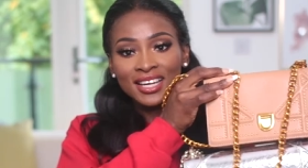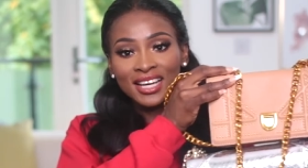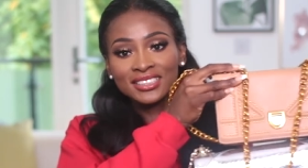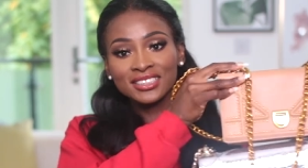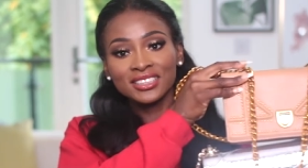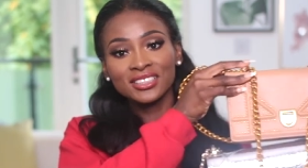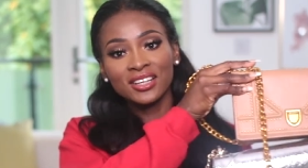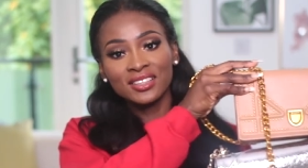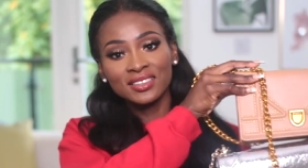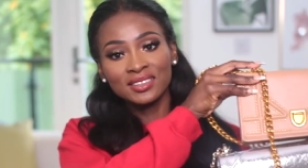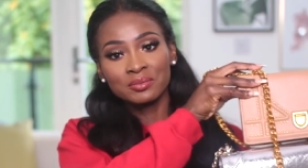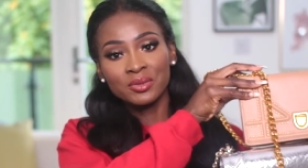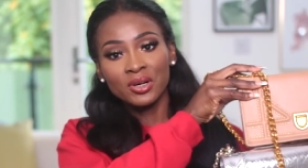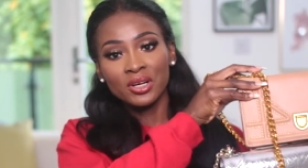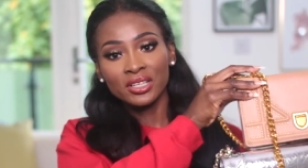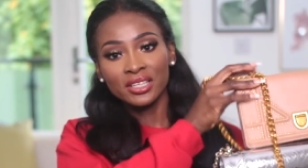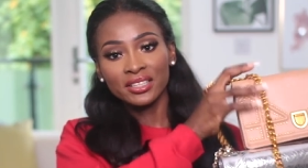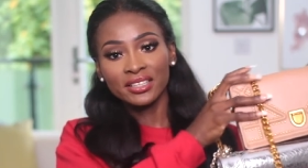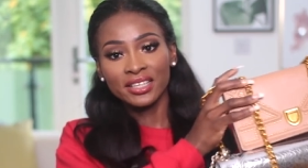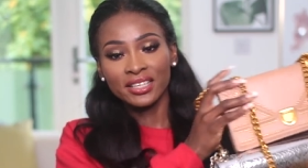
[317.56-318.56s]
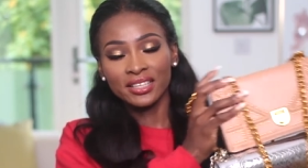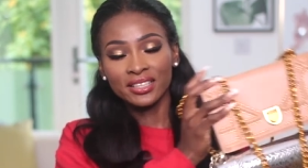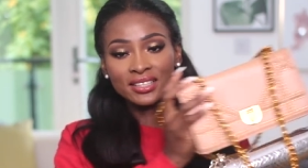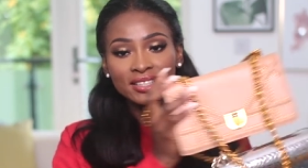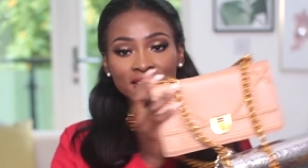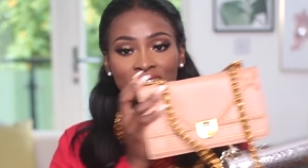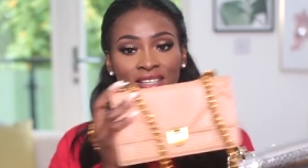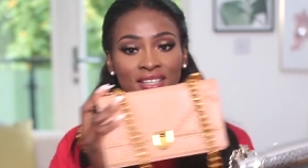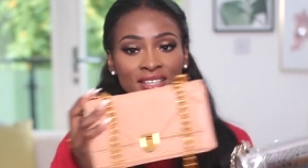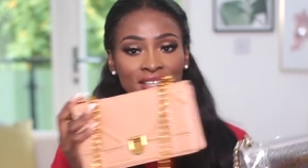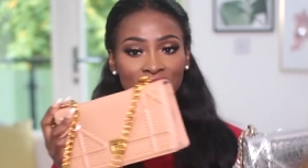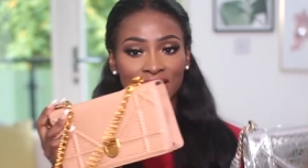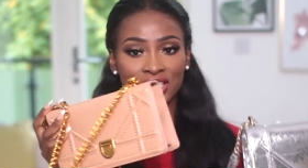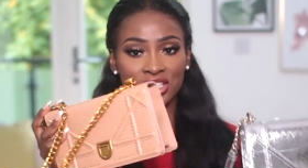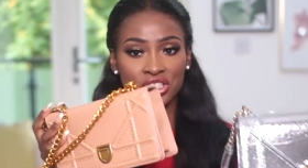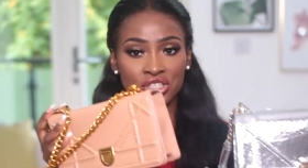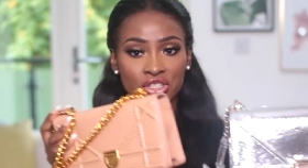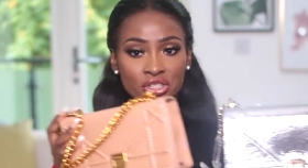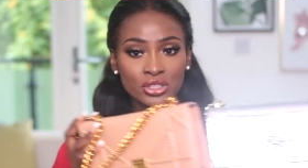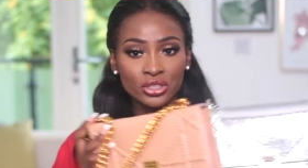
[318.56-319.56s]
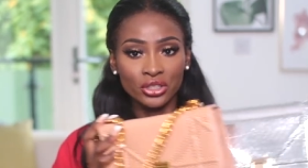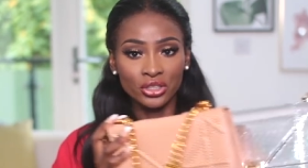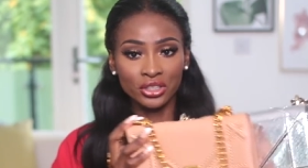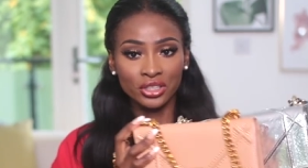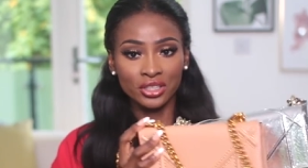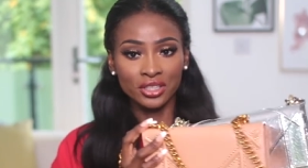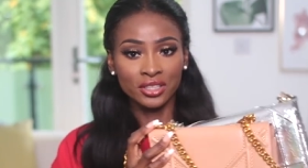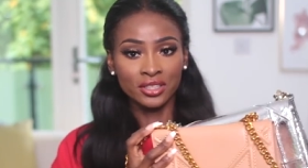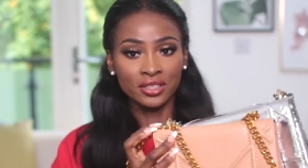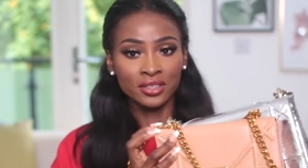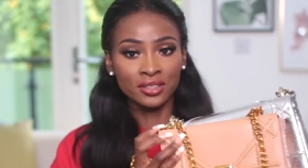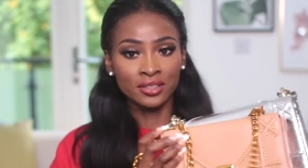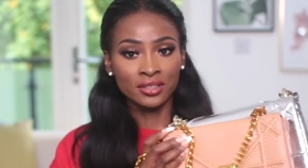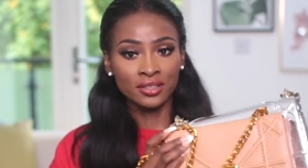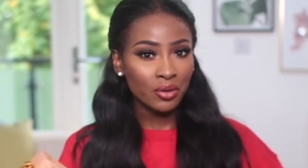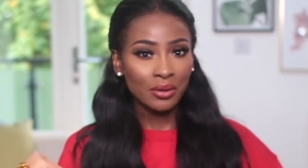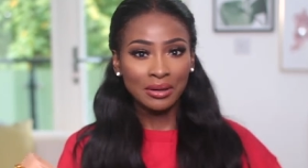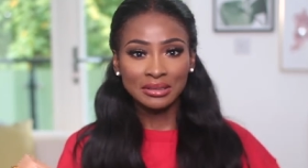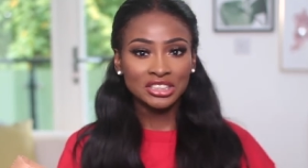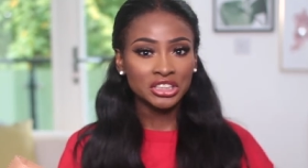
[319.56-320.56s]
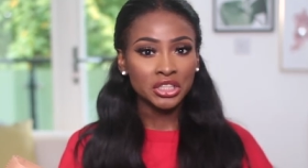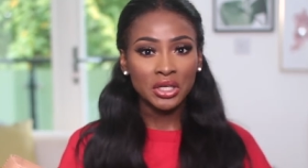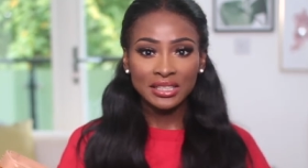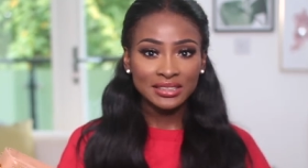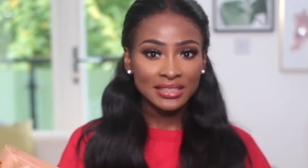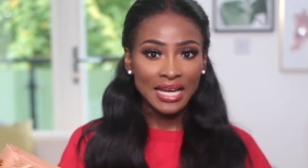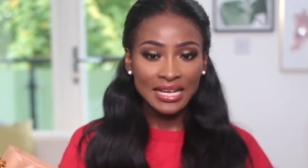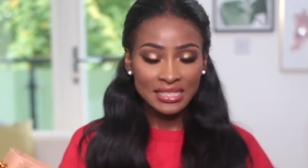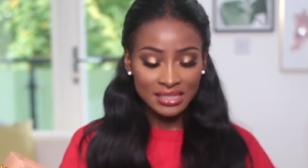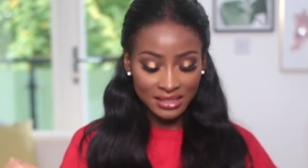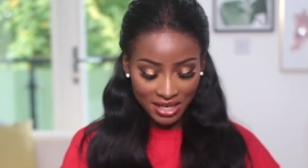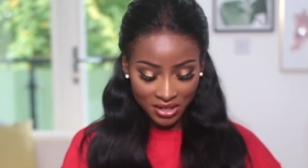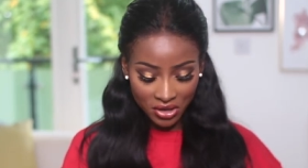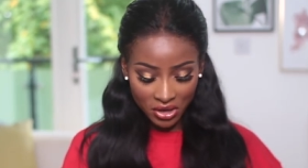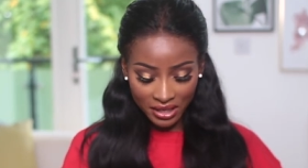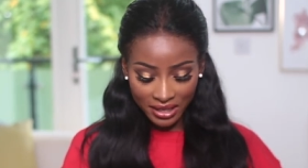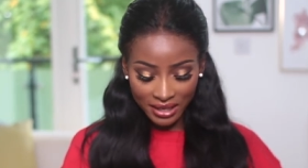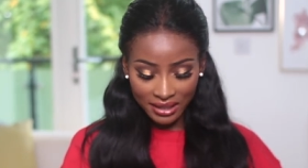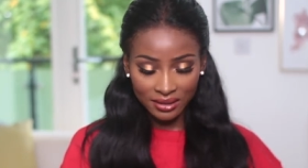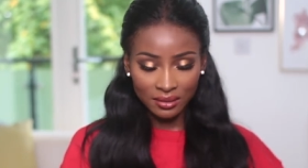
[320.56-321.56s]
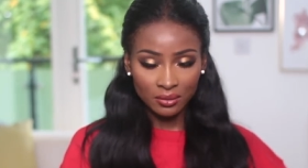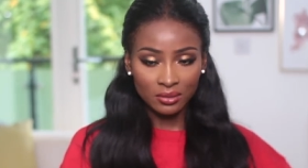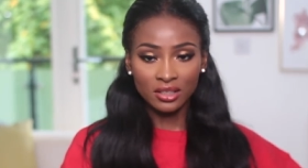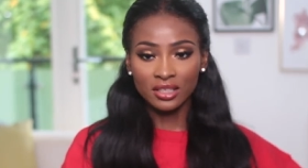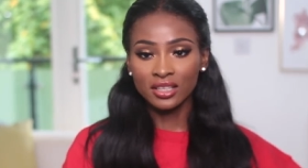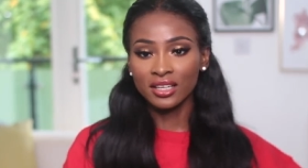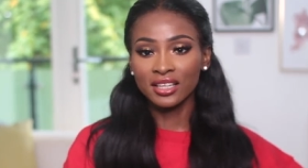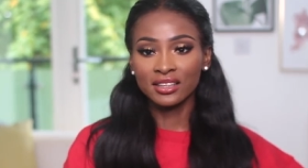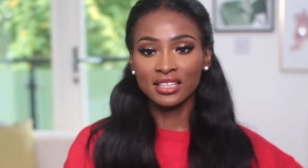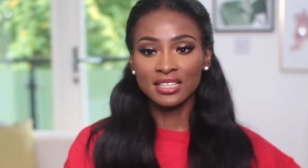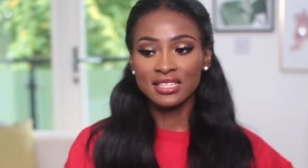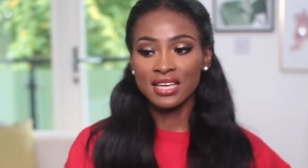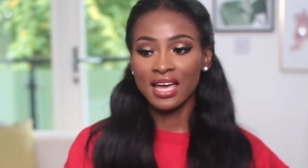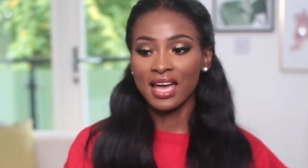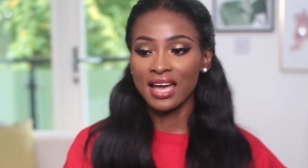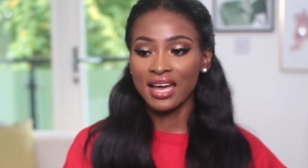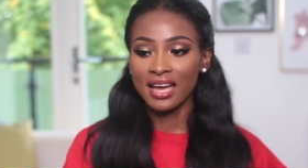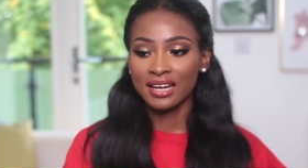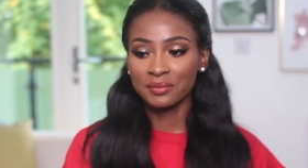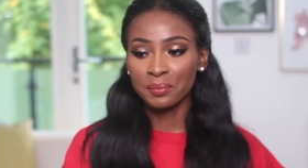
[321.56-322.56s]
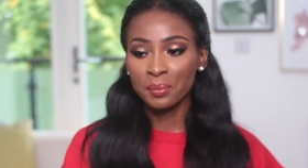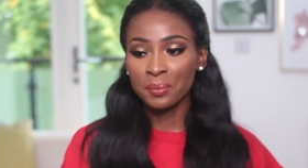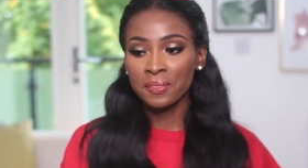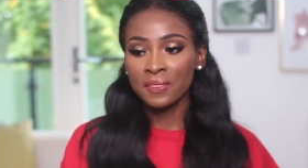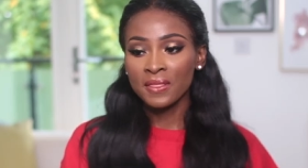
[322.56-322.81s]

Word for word: it's a lot smaller than it should look I got a so size I got it in the in the tan